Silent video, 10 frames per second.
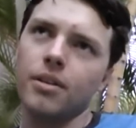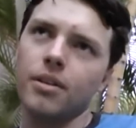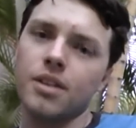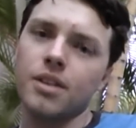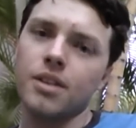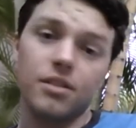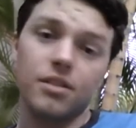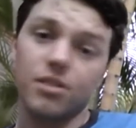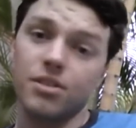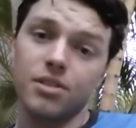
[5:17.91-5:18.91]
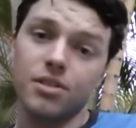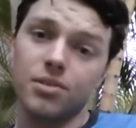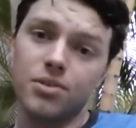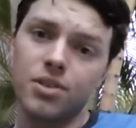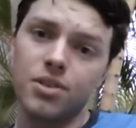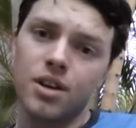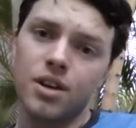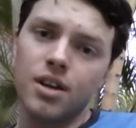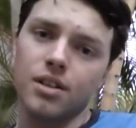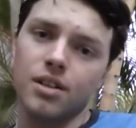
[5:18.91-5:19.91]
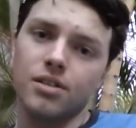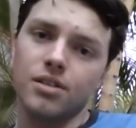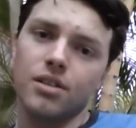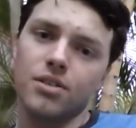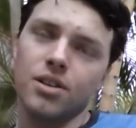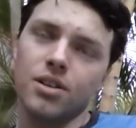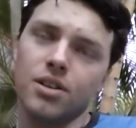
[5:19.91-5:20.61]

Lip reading: they just kind of turned us loose to entertain ourselves.